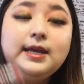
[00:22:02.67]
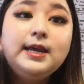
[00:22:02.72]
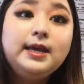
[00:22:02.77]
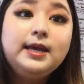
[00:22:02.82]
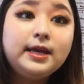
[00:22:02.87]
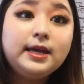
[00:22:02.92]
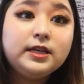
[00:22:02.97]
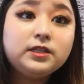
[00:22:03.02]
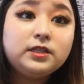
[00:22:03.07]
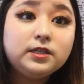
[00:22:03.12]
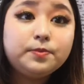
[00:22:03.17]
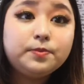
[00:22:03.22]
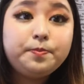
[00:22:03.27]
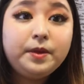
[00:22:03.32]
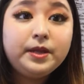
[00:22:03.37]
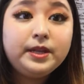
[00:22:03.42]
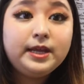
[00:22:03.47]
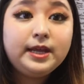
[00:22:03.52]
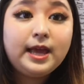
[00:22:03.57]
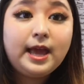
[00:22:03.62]
is this
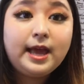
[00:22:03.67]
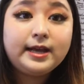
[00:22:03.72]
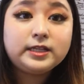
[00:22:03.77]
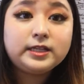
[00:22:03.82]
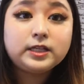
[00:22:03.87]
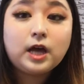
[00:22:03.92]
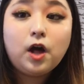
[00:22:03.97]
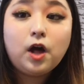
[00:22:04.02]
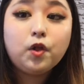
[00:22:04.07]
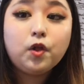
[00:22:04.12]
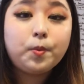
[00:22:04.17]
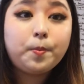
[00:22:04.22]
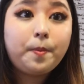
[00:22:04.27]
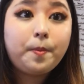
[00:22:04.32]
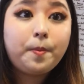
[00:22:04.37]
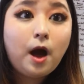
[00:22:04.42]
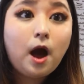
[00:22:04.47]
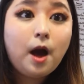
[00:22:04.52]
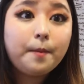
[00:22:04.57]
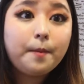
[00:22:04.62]
Bitty X
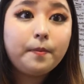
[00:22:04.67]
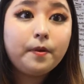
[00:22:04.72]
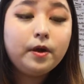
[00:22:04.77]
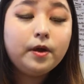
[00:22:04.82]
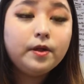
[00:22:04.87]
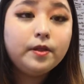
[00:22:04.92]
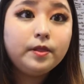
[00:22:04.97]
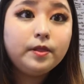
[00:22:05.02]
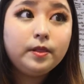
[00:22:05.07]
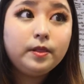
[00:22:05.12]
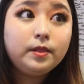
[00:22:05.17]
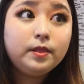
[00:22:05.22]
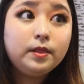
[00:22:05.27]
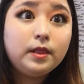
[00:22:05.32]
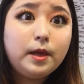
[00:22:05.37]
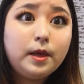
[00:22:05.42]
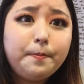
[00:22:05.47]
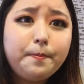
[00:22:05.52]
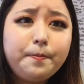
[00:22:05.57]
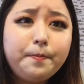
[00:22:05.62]
ColourPop
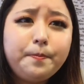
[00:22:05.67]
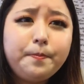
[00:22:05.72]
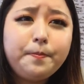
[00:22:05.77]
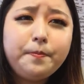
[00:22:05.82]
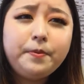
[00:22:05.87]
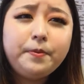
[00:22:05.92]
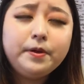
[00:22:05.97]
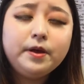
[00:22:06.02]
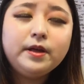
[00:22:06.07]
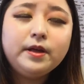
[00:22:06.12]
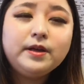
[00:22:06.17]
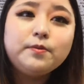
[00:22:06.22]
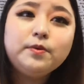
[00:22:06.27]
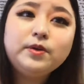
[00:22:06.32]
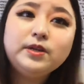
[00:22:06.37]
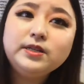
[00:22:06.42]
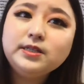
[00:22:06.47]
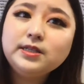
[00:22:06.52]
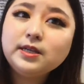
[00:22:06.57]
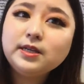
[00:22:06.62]
lip, what
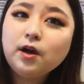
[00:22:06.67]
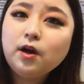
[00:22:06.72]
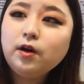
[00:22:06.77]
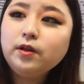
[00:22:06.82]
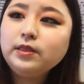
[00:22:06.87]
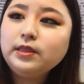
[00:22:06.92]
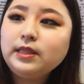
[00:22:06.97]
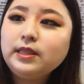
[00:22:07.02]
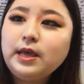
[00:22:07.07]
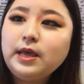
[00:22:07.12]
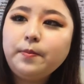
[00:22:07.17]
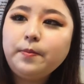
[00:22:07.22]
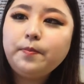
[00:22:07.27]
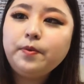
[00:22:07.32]
is it called? Lip